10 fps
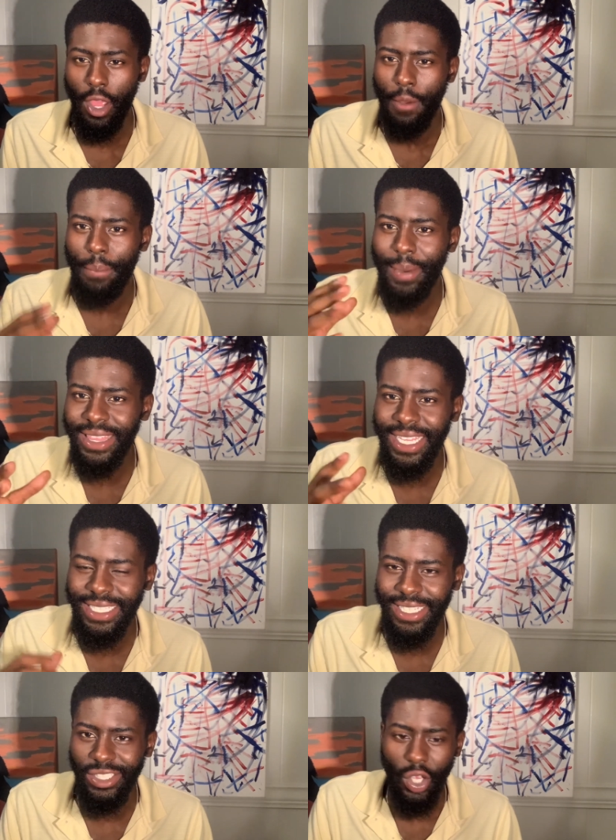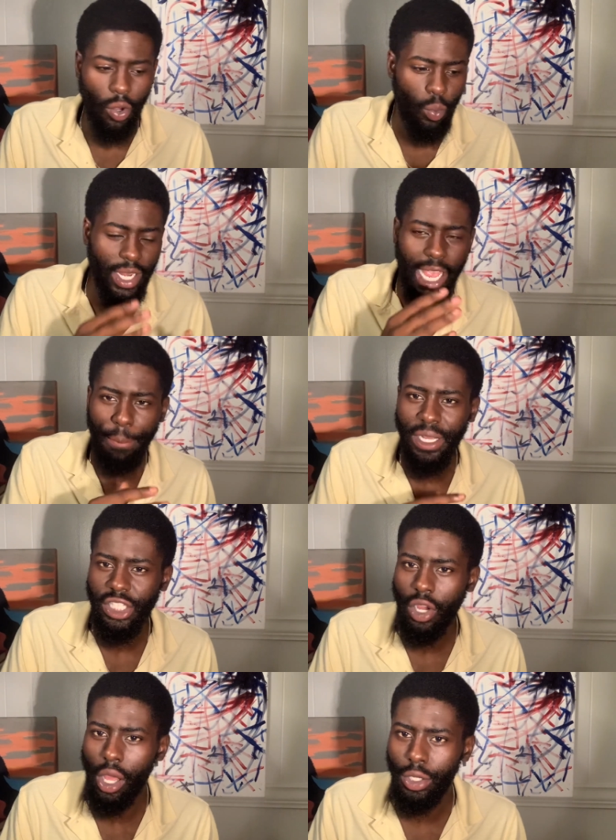But my thing is this. When a guy plays
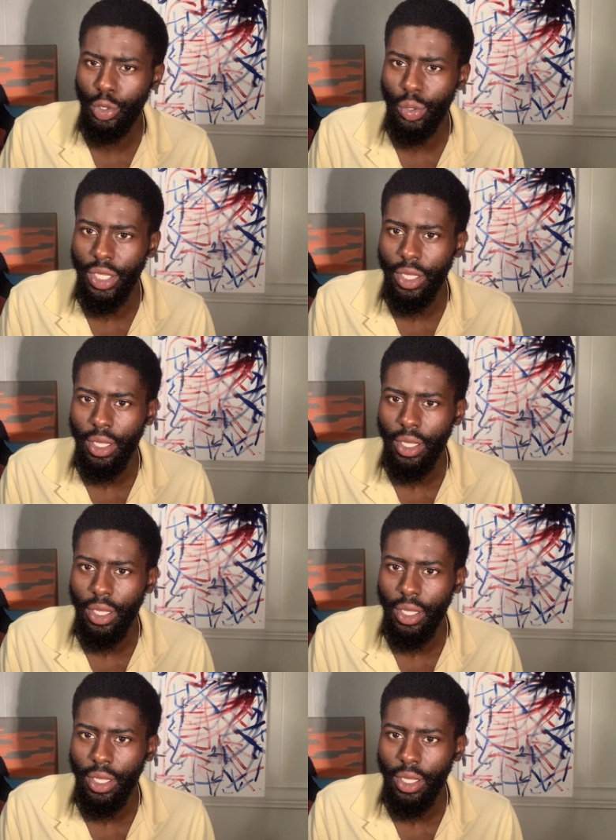Call of Duty,